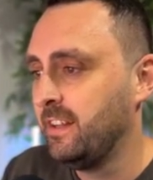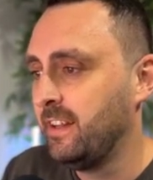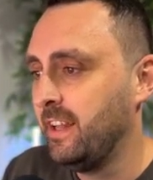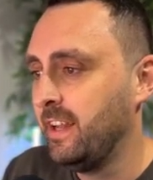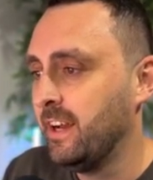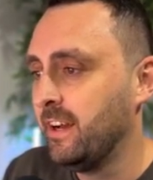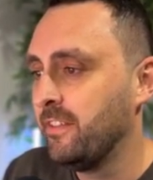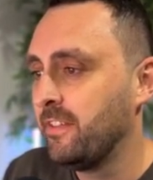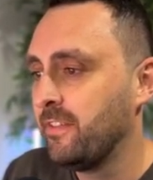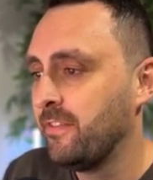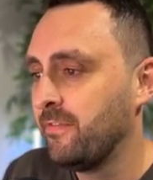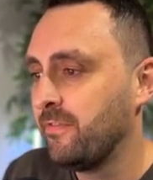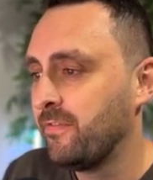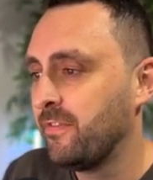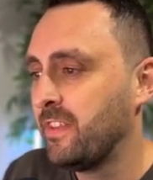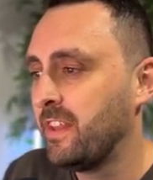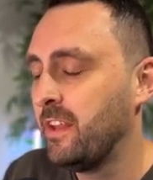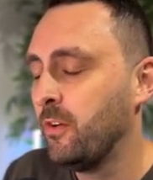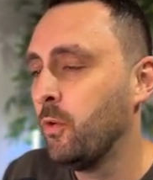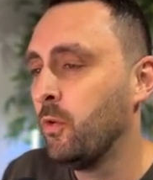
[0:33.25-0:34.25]
Now,
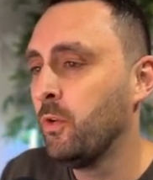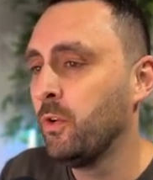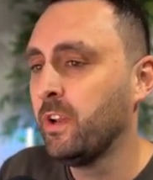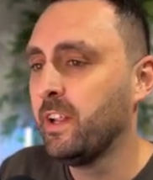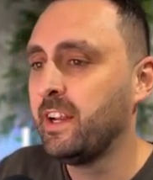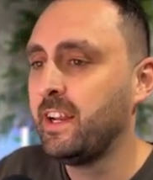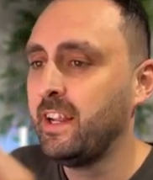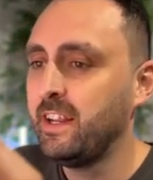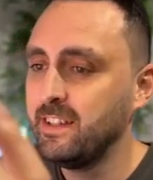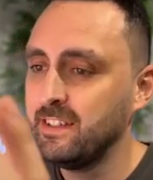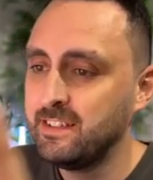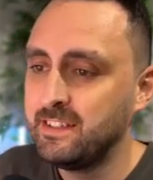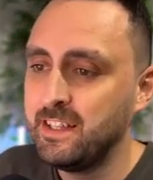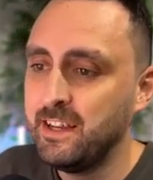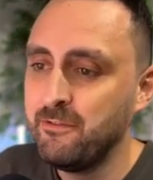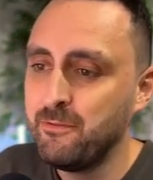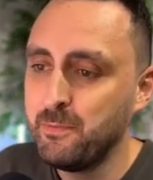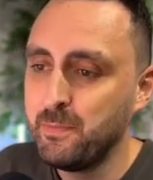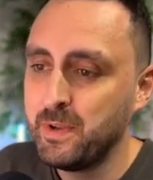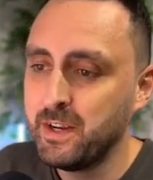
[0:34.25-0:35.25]
all I need is
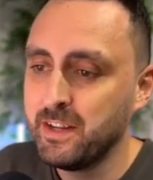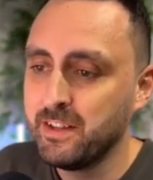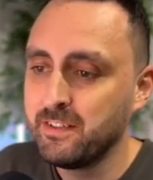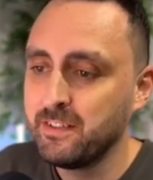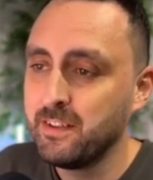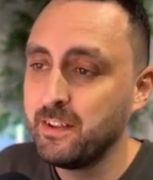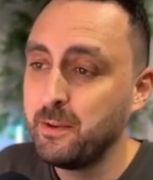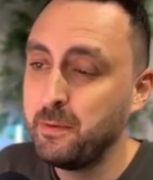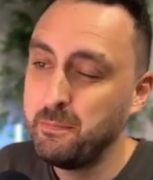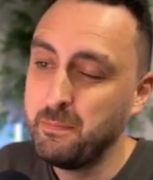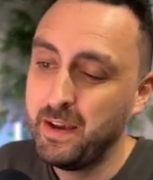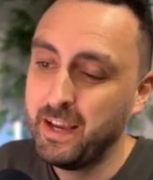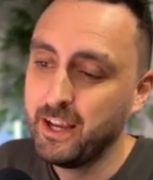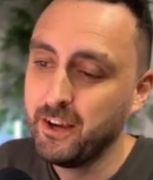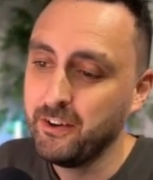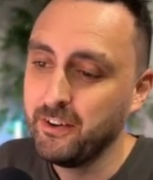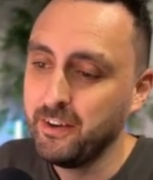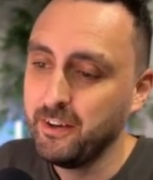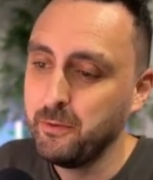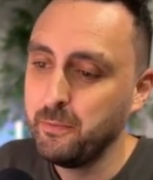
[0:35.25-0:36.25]
7 minutes, may
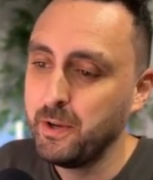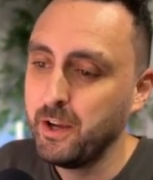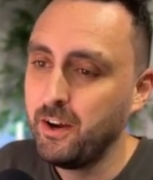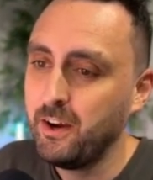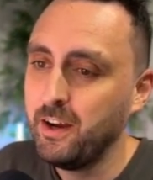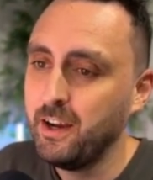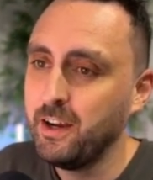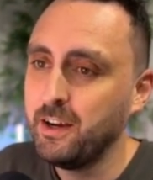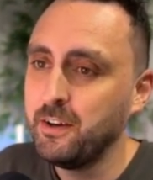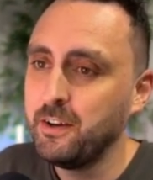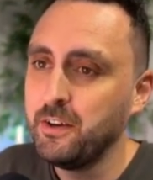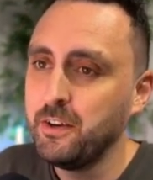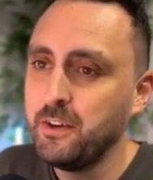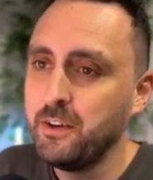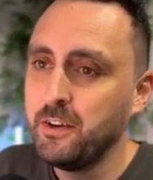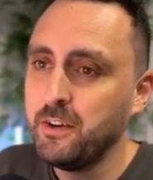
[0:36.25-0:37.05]
go a little bit higher,